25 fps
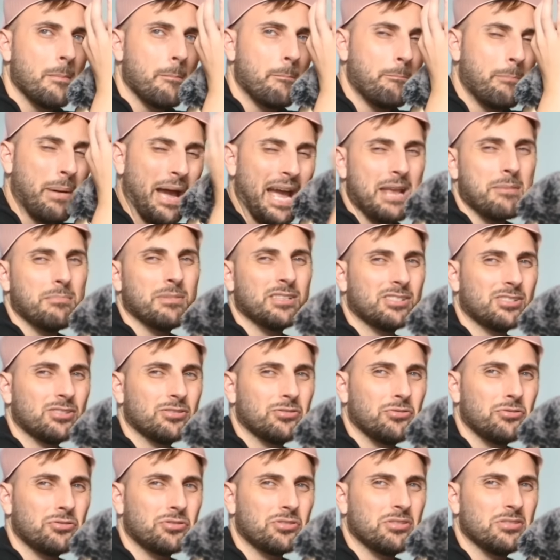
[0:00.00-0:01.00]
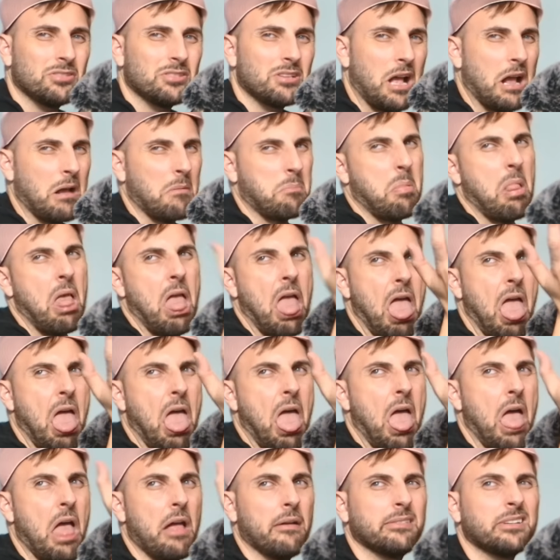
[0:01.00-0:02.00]
Payment solutions are like,
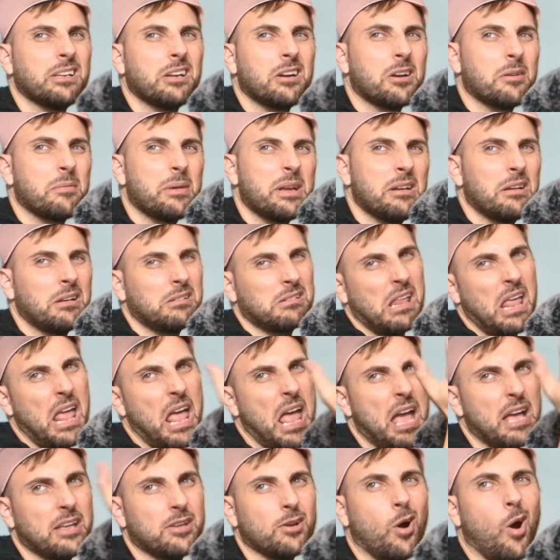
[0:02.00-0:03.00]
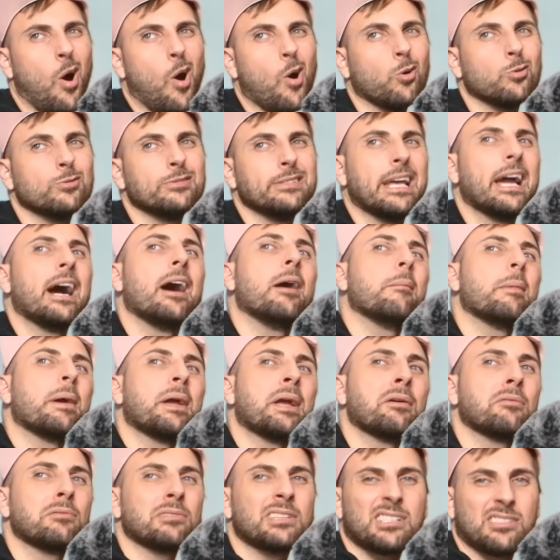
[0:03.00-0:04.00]
bleh, you know what I mean? Like, yeah, you're old now,
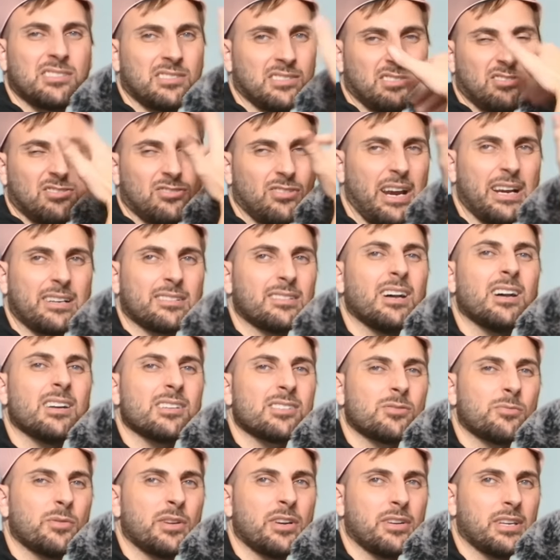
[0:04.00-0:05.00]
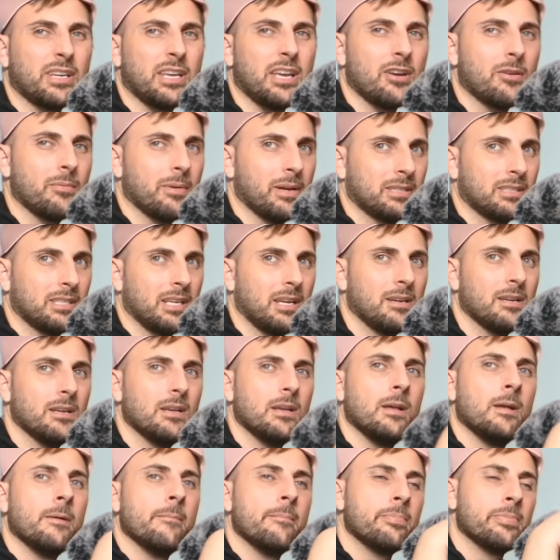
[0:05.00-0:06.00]
man. It doesn't attract us. We don't care about that.
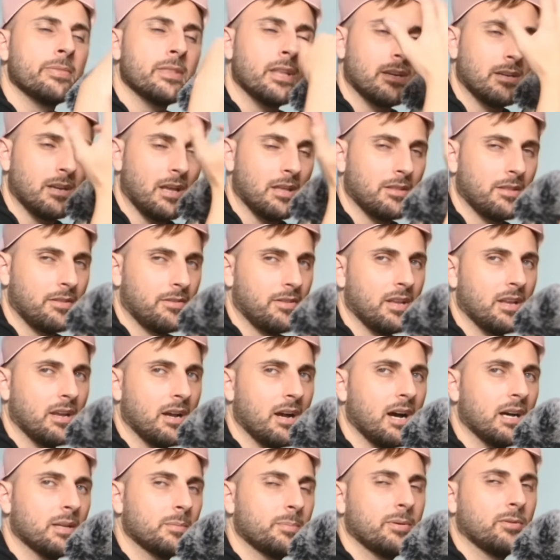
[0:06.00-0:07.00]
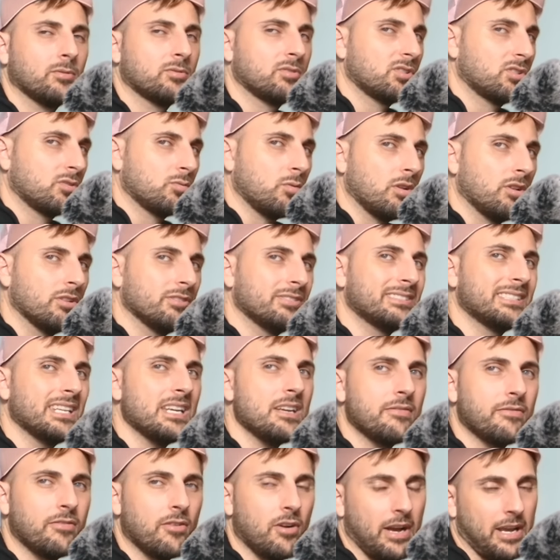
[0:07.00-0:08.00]
Another thing, hard pill to swallow,
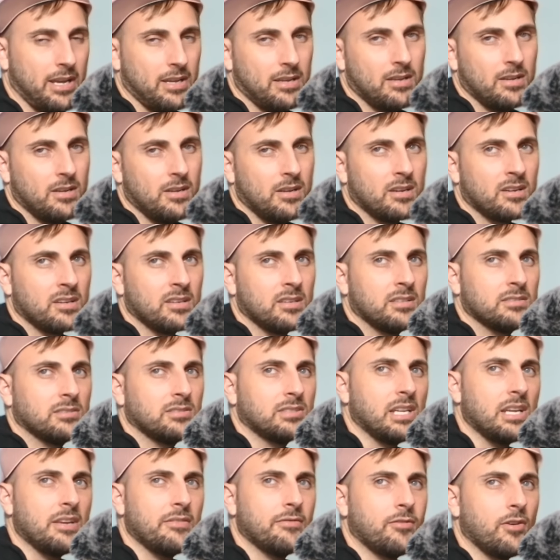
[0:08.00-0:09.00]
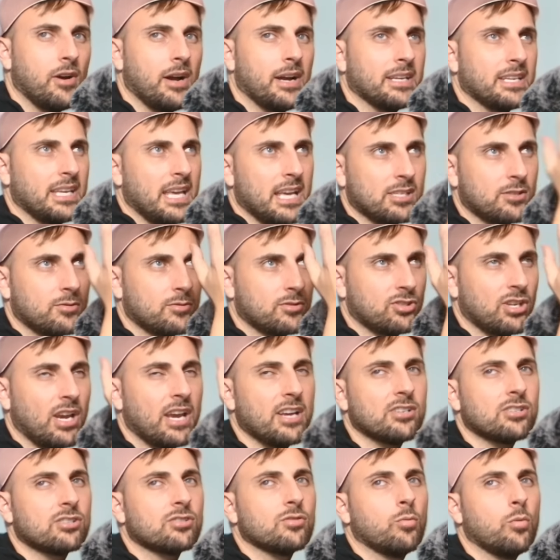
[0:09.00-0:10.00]
DeFi. DeFi, yes,
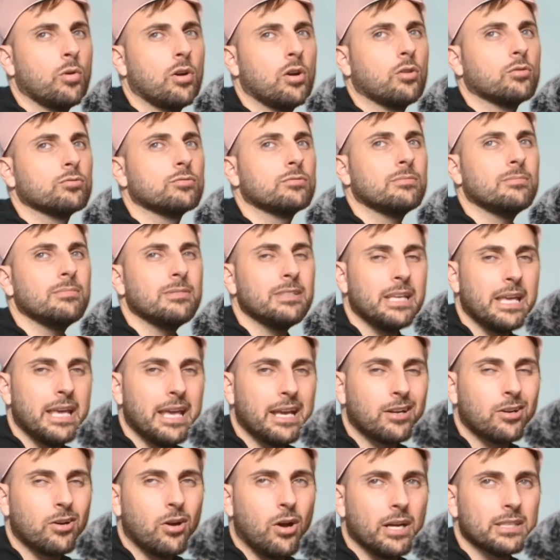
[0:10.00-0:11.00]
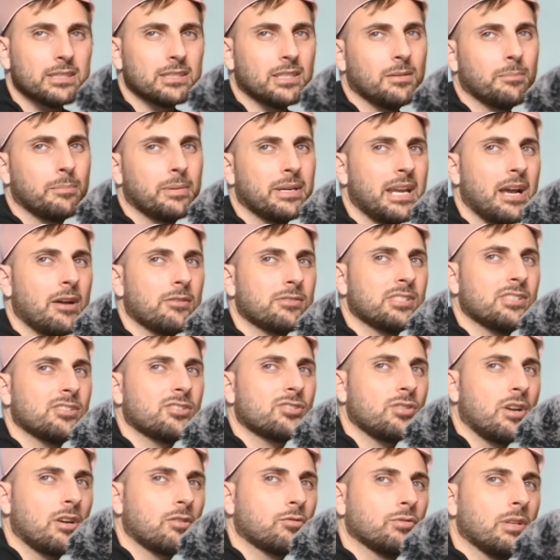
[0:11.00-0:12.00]
changed the world. Yeah, kind of, but now it's in
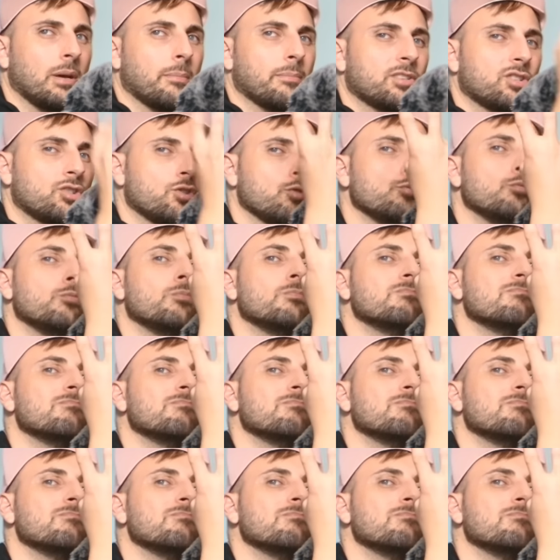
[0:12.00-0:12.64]
cycle number 2.